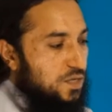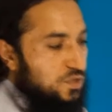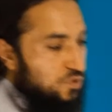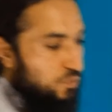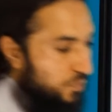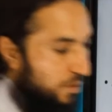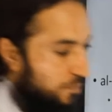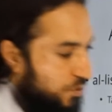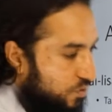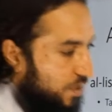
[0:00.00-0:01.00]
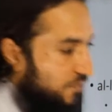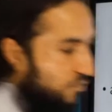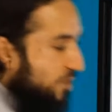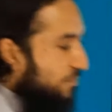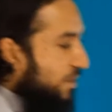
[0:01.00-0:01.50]
So we will be using
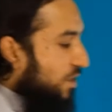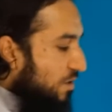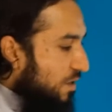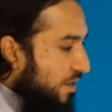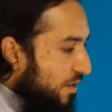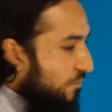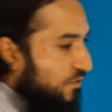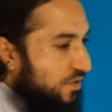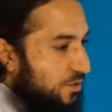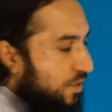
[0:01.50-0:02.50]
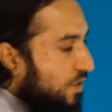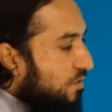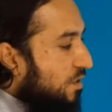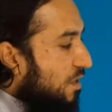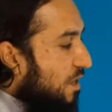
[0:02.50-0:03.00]
for this particular
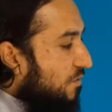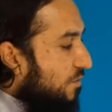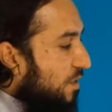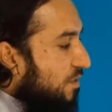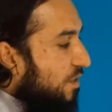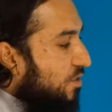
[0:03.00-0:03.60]
alphabet the